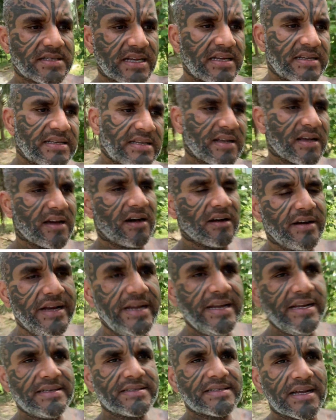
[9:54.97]
and
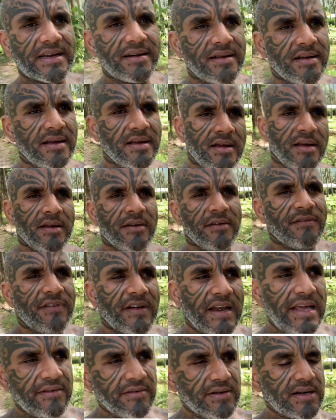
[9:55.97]
curries and
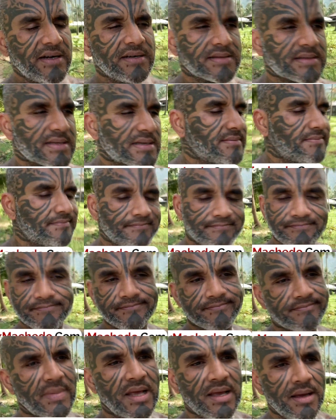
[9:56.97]
flavors, and
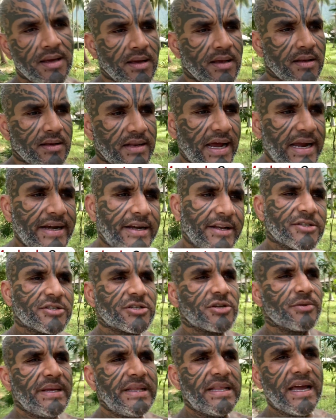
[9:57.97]
night used
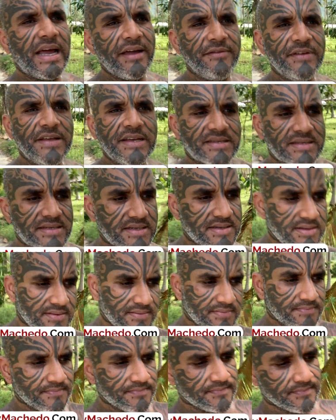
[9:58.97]
to be the
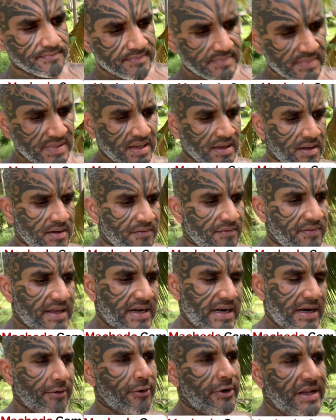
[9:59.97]
heaviest, where
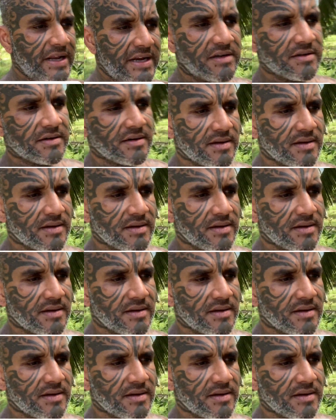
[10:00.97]
I would eat